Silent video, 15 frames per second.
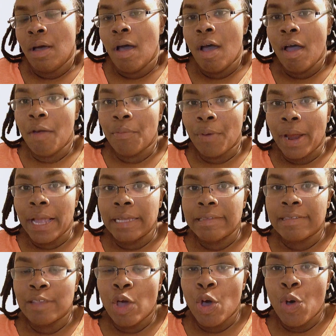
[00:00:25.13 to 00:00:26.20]
All right,
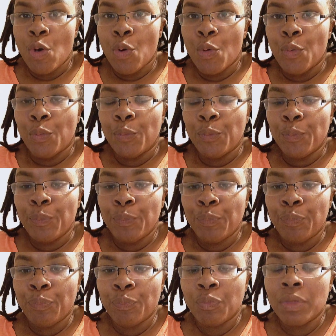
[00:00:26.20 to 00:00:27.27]
so
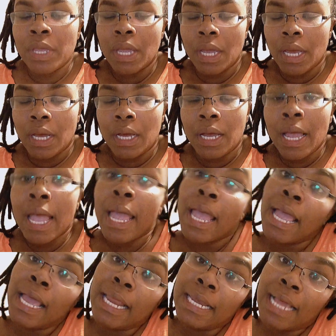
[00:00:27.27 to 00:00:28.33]
yeah,
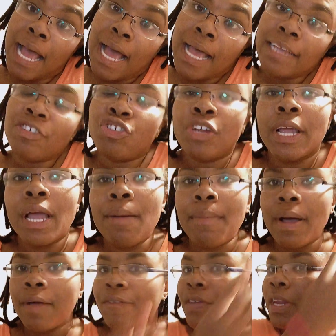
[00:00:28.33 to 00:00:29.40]
and guys, check out
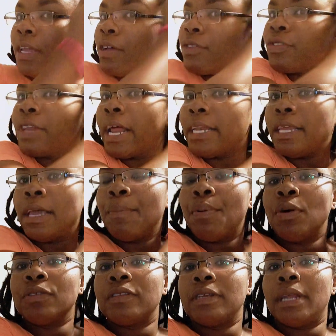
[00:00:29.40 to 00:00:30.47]
my videos that I did
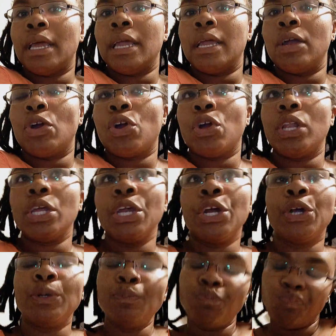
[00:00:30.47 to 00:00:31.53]
post today
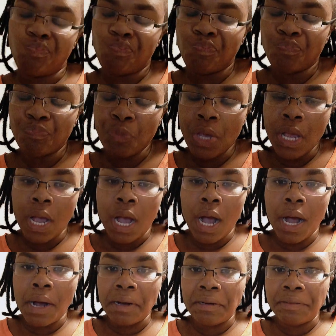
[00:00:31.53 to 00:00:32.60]
earlier.
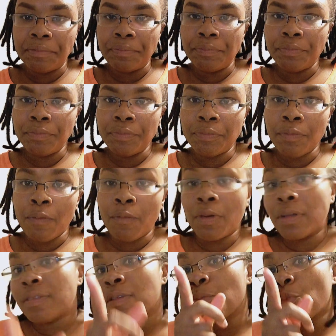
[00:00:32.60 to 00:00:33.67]
Um,
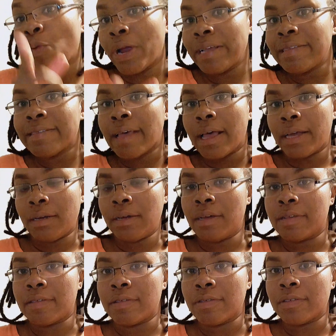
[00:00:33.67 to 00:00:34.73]
some great side
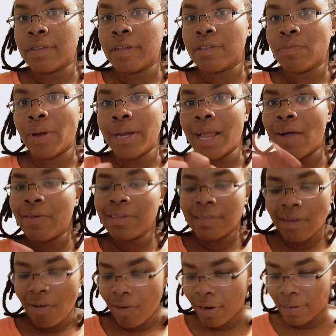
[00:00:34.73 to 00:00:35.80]
hustles because right now it's
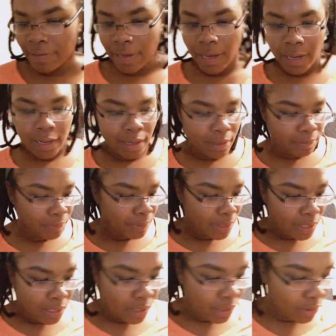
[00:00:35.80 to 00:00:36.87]
a hard time.
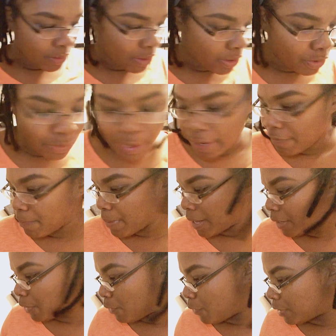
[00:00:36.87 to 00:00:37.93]
You know,
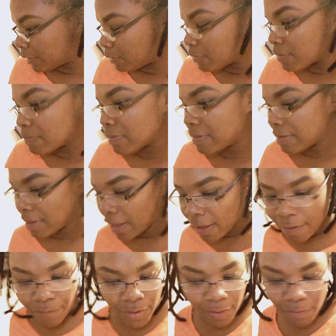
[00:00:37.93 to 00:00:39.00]
everybody going through some
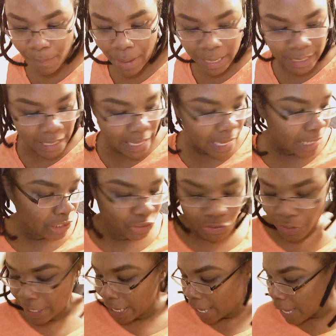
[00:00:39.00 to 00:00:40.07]
stuff. Everybody need
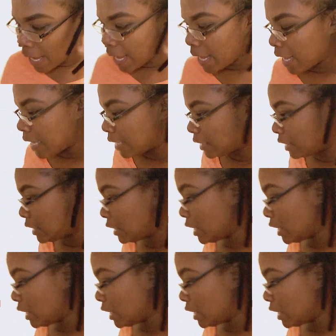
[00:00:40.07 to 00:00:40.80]
extra cash.